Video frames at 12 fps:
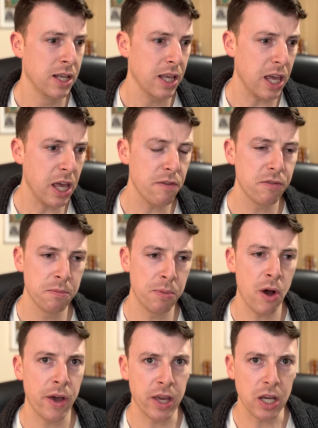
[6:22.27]
even
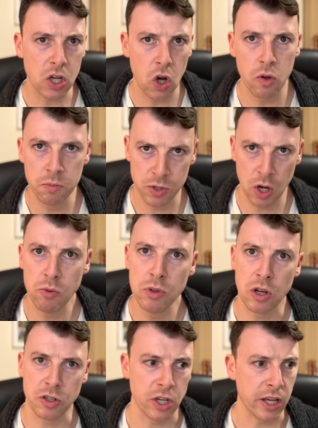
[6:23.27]
by Colin's own
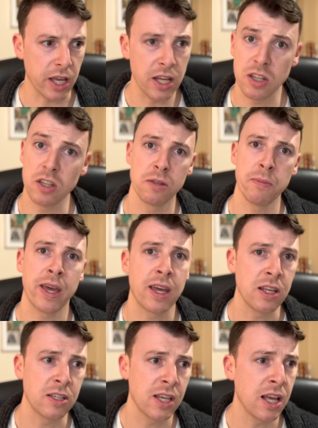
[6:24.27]
logic, it doesn't make
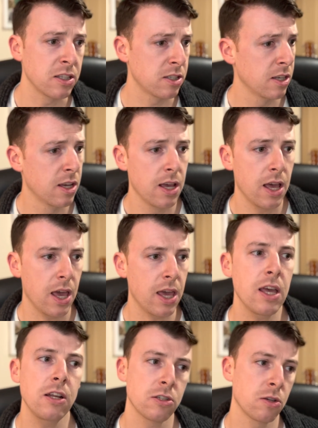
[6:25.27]
any sense.
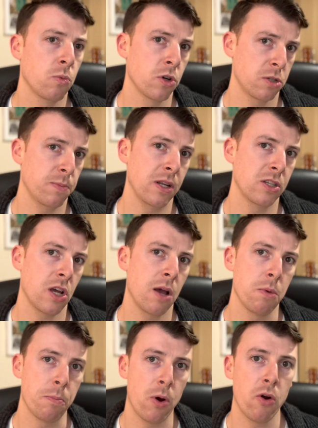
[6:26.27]
He doesn't want to spend
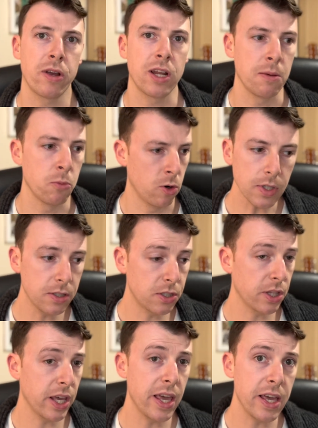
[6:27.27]
time with Porrick anymore
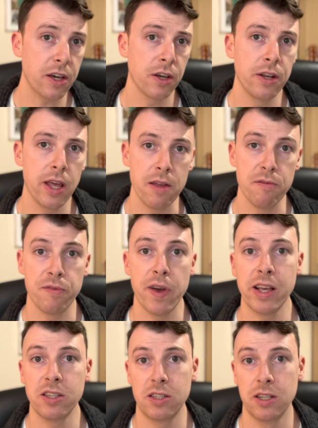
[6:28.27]
so that he can
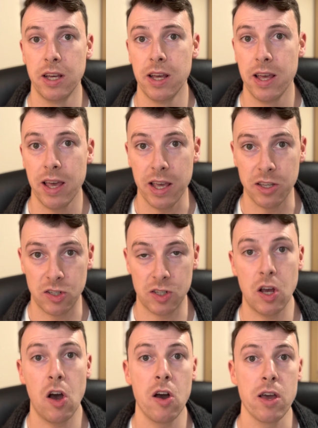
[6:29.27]
invest his
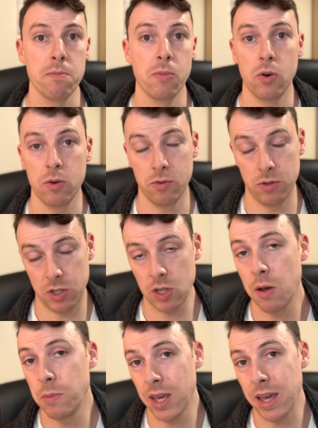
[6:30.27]
time, or the
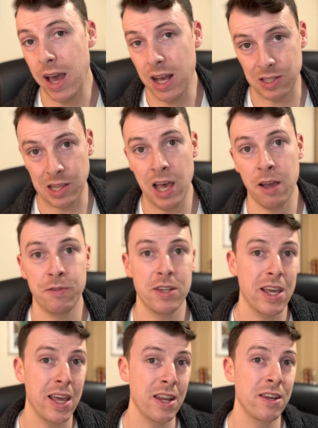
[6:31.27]
time that he has left,
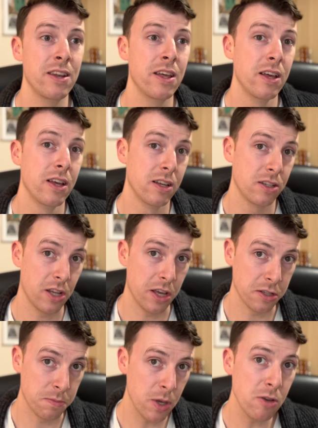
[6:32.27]
into
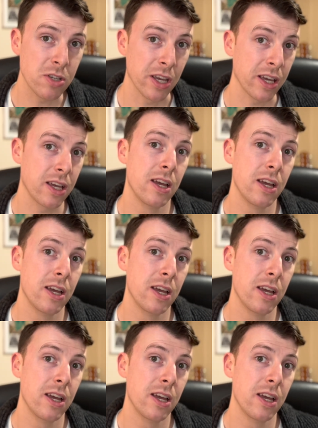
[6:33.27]
his music,